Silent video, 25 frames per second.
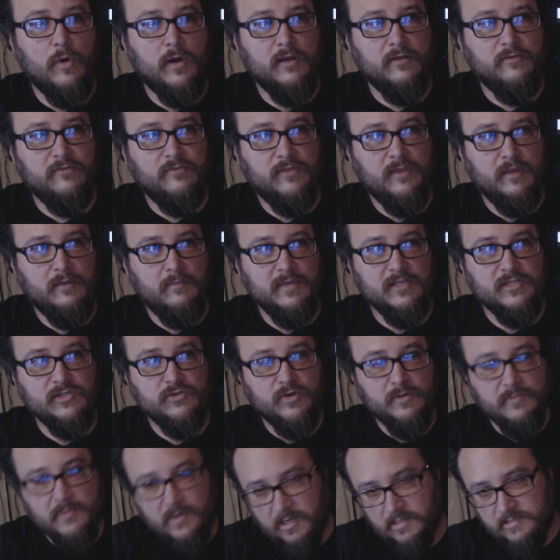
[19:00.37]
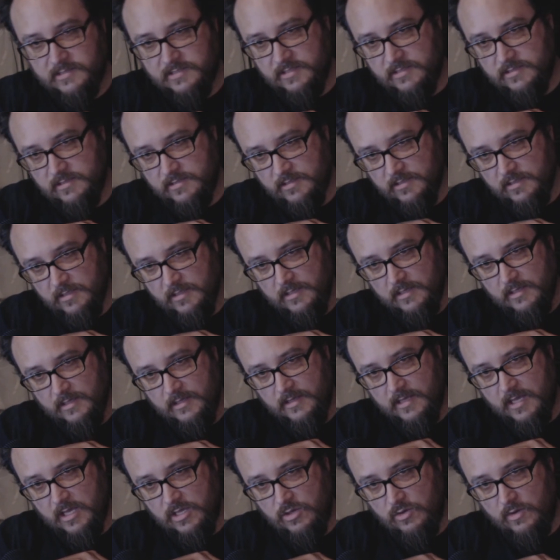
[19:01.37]
of the mystery boxes
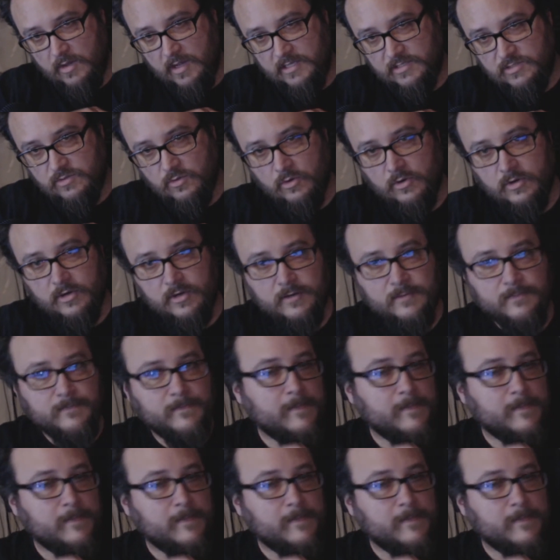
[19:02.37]
that you guys order.